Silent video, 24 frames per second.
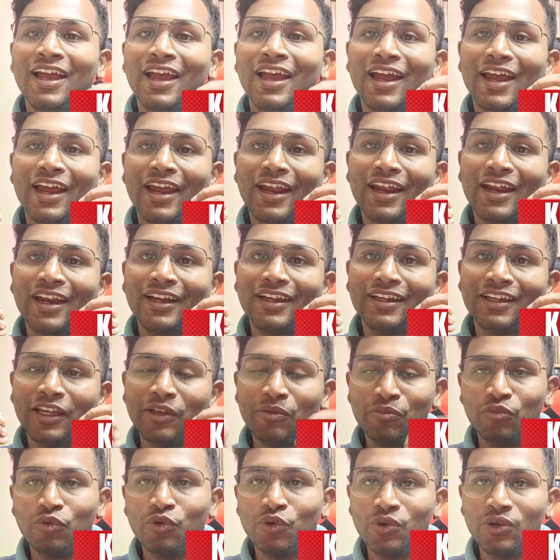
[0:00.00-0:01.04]
And
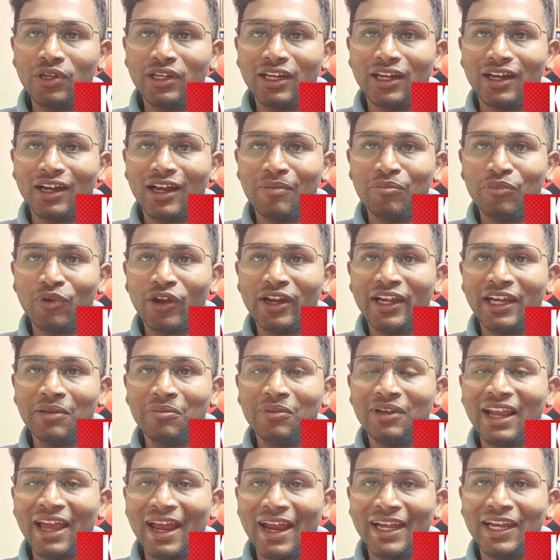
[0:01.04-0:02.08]
import employee
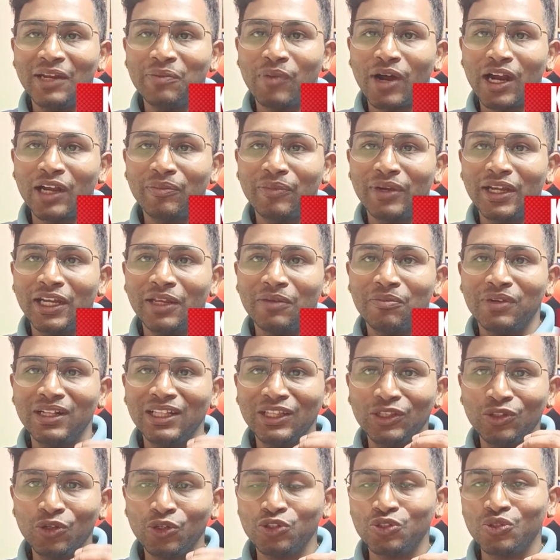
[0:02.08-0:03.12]
table and department table.
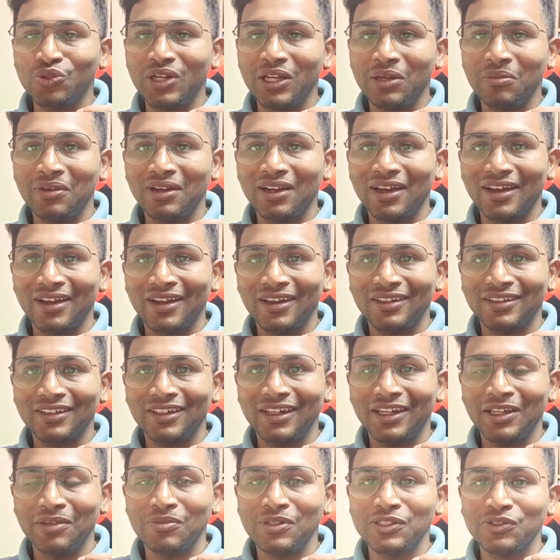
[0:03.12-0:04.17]
Those two tables are the
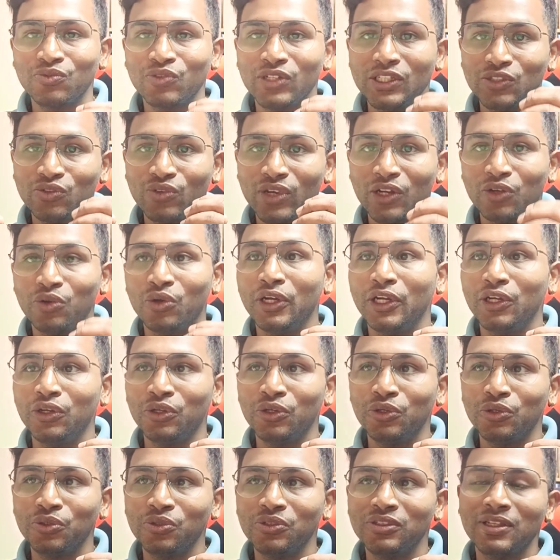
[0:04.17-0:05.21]
tables which we are going to
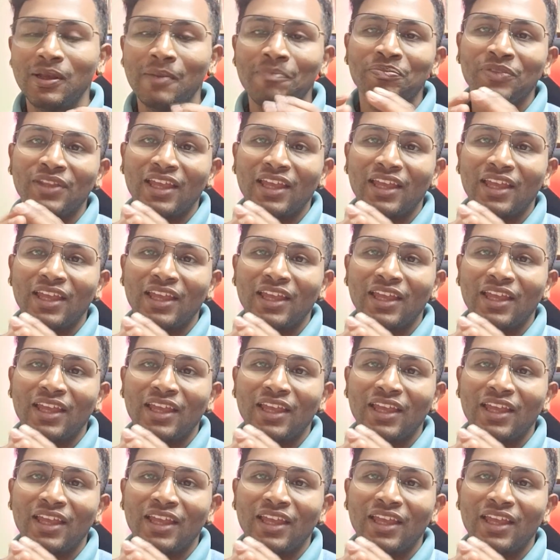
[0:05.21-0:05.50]
use.